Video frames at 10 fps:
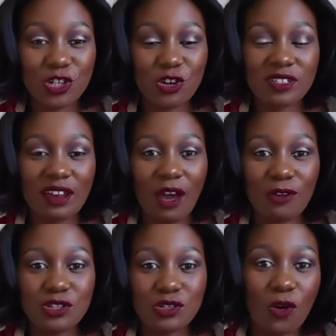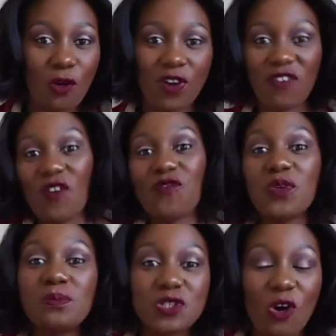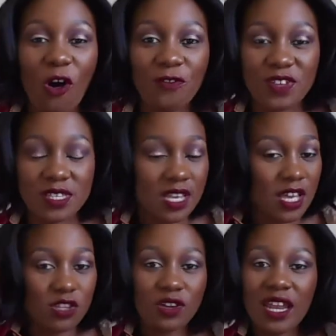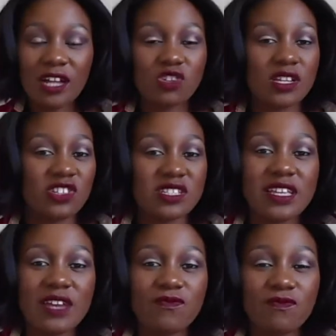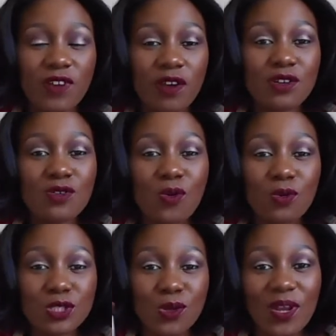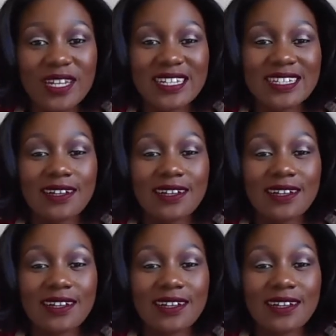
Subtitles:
you're not allowed to go vavavoom to office, you can actually just get very cool toned